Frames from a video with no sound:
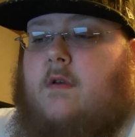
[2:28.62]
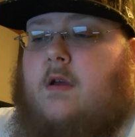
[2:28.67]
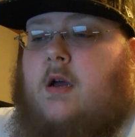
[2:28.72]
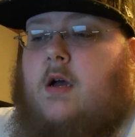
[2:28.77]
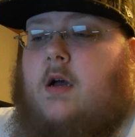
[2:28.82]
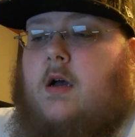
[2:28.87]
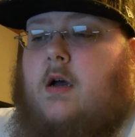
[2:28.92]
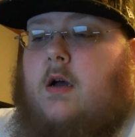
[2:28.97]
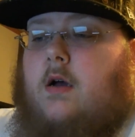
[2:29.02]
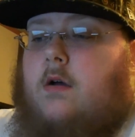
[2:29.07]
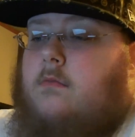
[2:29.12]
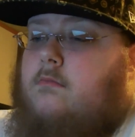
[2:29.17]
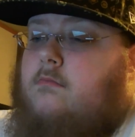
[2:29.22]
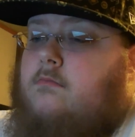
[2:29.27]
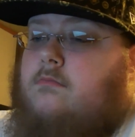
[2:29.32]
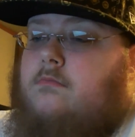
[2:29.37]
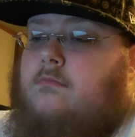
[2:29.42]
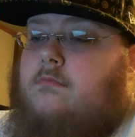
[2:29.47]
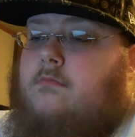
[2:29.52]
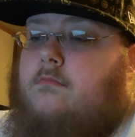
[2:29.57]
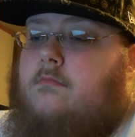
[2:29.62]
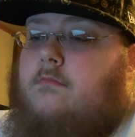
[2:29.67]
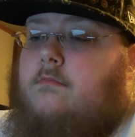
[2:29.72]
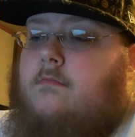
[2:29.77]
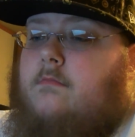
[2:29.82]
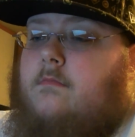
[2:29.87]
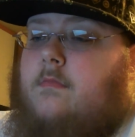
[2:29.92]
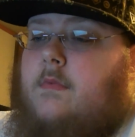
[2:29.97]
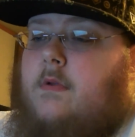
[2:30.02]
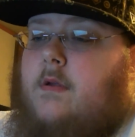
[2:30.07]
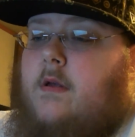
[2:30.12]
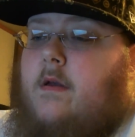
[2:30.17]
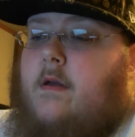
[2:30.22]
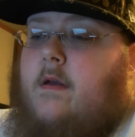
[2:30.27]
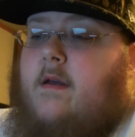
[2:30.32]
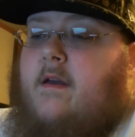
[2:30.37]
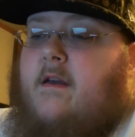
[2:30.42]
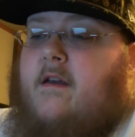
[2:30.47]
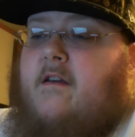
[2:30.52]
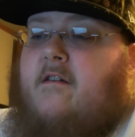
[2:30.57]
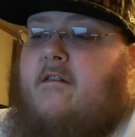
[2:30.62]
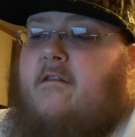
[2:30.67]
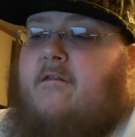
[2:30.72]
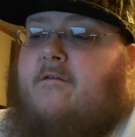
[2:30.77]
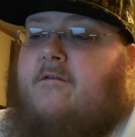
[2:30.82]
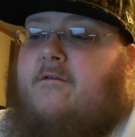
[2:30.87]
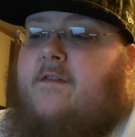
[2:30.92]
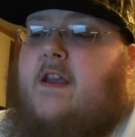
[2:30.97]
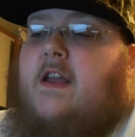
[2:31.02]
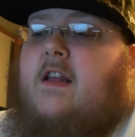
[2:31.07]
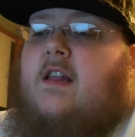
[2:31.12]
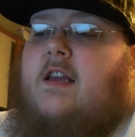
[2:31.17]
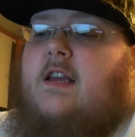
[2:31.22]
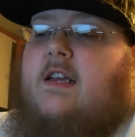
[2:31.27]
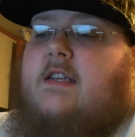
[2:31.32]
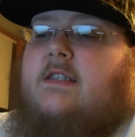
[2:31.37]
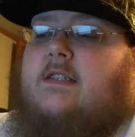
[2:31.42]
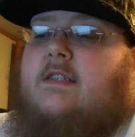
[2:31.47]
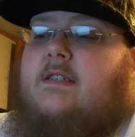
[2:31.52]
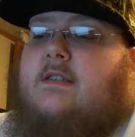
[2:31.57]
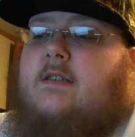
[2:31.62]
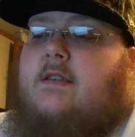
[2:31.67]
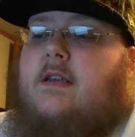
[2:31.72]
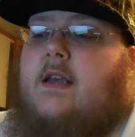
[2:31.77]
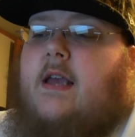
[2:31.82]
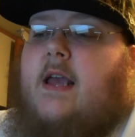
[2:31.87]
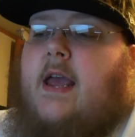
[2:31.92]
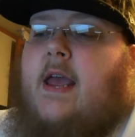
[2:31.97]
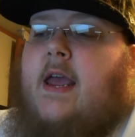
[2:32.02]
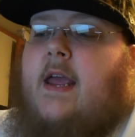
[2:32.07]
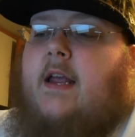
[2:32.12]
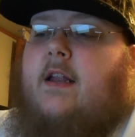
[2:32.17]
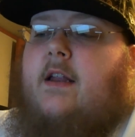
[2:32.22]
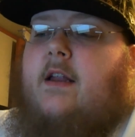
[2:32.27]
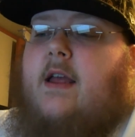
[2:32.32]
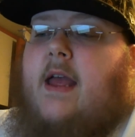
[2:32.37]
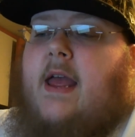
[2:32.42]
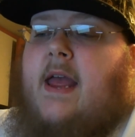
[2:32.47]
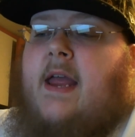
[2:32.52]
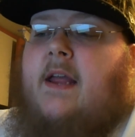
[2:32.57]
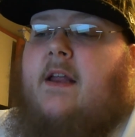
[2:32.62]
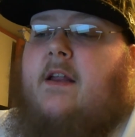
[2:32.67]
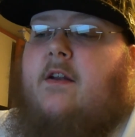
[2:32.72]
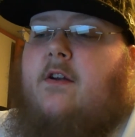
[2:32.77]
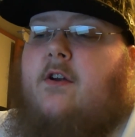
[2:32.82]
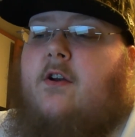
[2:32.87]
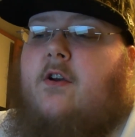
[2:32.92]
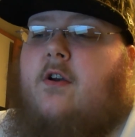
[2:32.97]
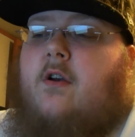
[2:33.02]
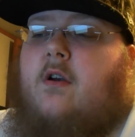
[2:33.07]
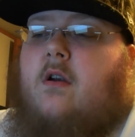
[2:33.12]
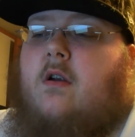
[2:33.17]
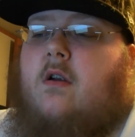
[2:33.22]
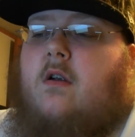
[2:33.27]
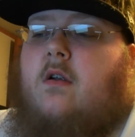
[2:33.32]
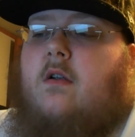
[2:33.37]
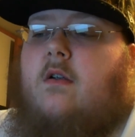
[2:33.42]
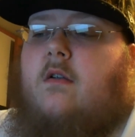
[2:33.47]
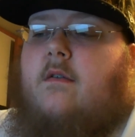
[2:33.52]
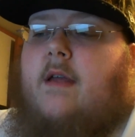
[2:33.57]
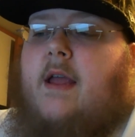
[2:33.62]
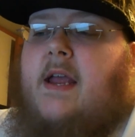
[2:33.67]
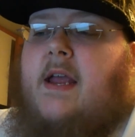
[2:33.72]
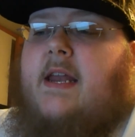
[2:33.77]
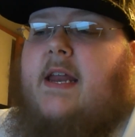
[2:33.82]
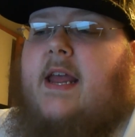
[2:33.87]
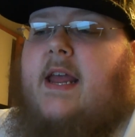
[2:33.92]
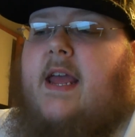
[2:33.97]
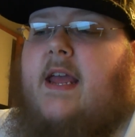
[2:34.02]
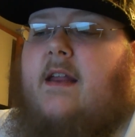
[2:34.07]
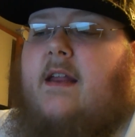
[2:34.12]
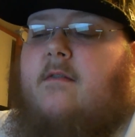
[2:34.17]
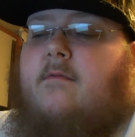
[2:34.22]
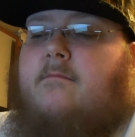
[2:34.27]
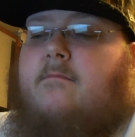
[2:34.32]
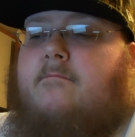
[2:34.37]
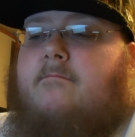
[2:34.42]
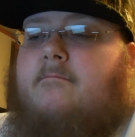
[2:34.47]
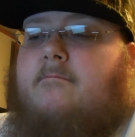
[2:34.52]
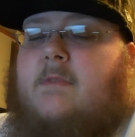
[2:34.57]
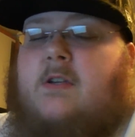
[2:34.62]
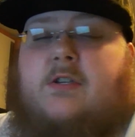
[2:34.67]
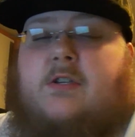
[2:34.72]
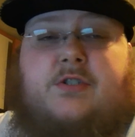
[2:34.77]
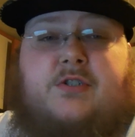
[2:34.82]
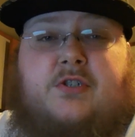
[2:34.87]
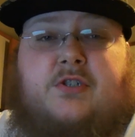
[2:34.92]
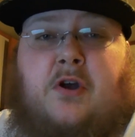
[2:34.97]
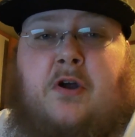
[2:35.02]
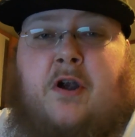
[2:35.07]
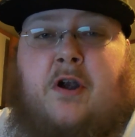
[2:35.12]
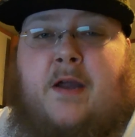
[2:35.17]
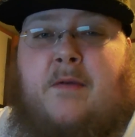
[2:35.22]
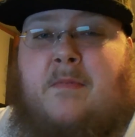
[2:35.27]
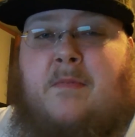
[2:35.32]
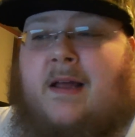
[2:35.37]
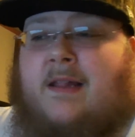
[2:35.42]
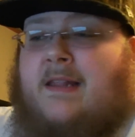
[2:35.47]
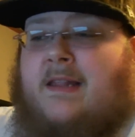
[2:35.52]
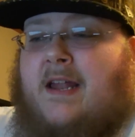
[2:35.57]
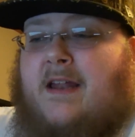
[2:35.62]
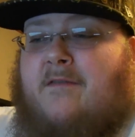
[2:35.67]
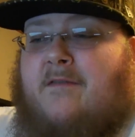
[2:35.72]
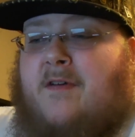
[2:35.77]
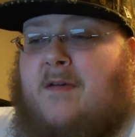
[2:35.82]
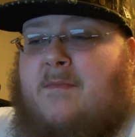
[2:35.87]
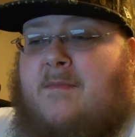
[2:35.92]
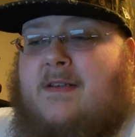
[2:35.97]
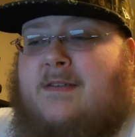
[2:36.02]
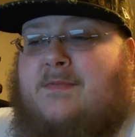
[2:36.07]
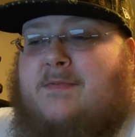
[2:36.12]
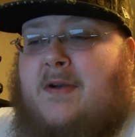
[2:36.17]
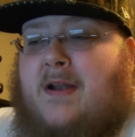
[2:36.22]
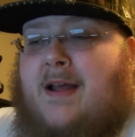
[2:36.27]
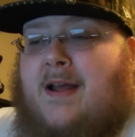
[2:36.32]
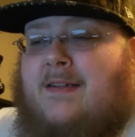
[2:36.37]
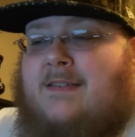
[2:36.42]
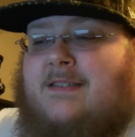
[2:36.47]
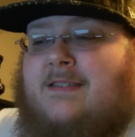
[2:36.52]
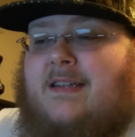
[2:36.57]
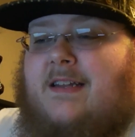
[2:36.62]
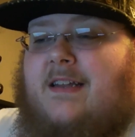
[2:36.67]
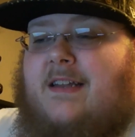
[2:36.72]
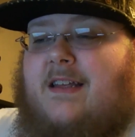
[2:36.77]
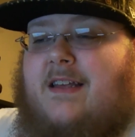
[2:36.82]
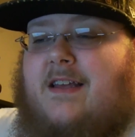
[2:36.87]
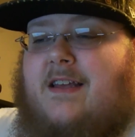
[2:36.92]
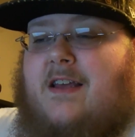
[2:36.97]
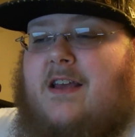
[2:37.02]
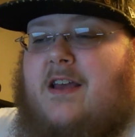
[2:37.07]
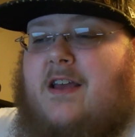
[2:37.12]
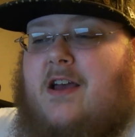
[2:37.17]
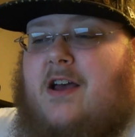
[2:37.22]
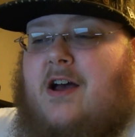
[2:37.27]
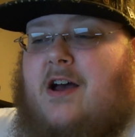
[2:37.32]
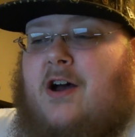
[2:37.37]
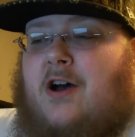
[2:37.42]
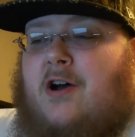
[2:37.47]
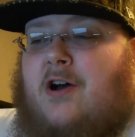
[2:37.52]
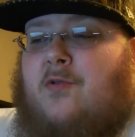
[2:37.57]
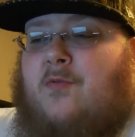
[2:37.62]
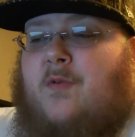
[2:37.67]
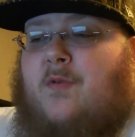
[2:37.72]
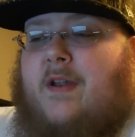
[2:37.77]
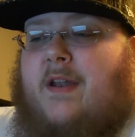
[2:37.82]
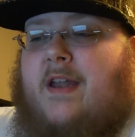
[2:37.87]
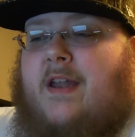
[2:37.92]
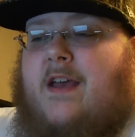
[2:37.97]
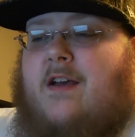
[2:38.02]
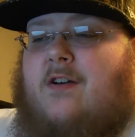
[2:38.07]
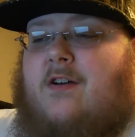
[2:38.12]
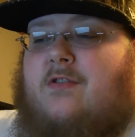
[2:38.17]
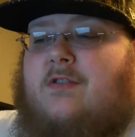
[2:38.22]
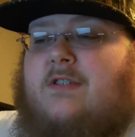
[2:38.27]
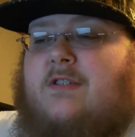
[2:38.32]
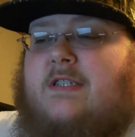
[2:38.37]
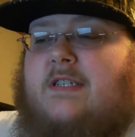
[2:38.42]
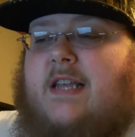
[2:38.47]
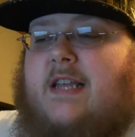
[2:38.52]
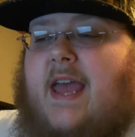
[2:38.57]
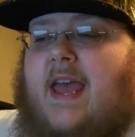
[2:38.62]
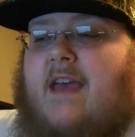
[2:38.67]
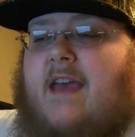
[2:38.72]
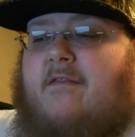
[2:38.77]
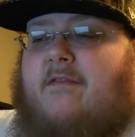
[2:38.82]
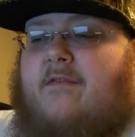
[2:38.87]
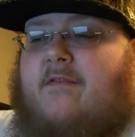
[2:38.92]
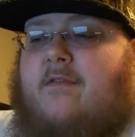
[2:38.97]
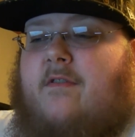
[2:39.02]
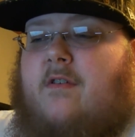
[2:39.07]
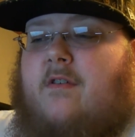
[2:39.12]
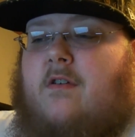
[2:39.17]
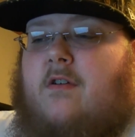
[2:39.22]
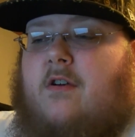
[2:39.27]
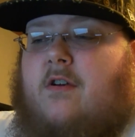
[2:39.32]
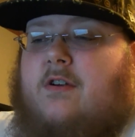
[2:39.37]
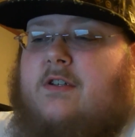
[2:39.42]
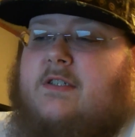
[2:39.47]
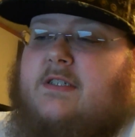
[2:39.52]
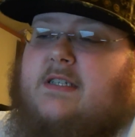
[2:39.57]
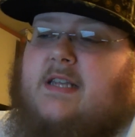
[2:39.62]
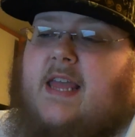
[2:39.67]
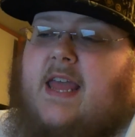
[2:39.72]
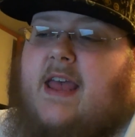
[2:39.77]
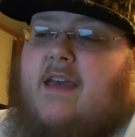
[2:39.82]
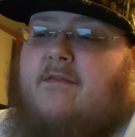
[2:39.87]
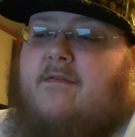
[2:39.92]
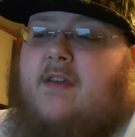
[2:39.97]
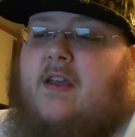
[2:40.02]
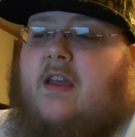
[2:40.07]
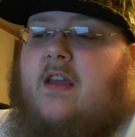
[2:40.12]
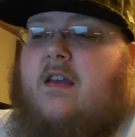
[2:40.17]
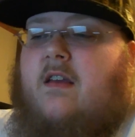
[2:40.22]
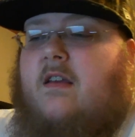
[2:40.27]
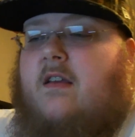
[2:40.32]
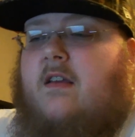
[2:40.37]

um, Felix Eng Engner, 88. Sorry about that if I mispronounced it. Uh, Riddell Scaff, or Scaffy.